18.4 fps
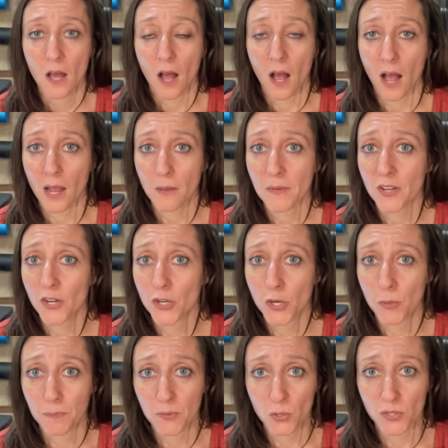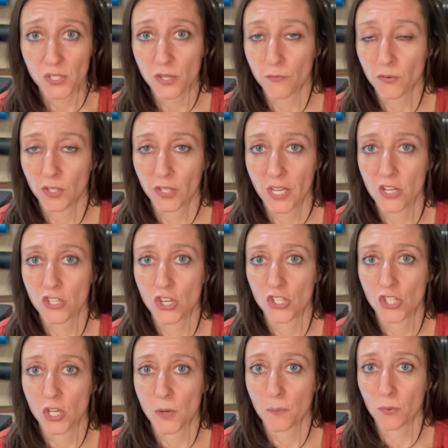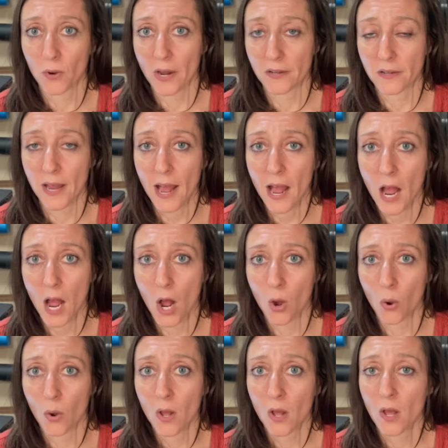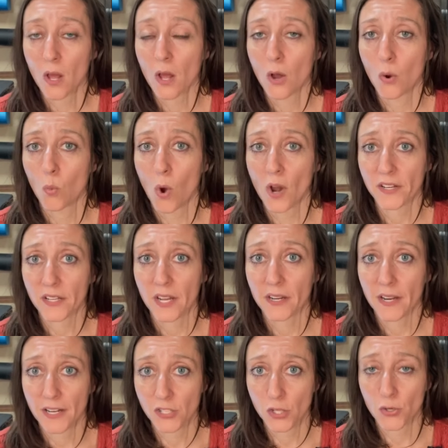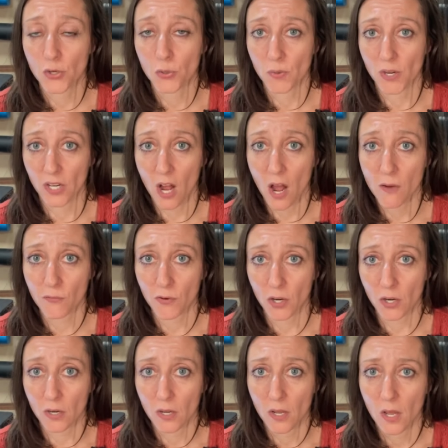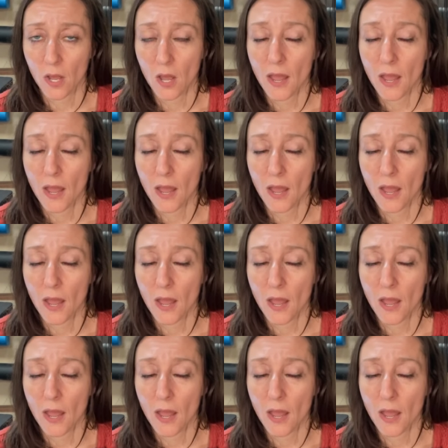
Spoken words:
I'm in an abusive relationship right now, what can I do to recover?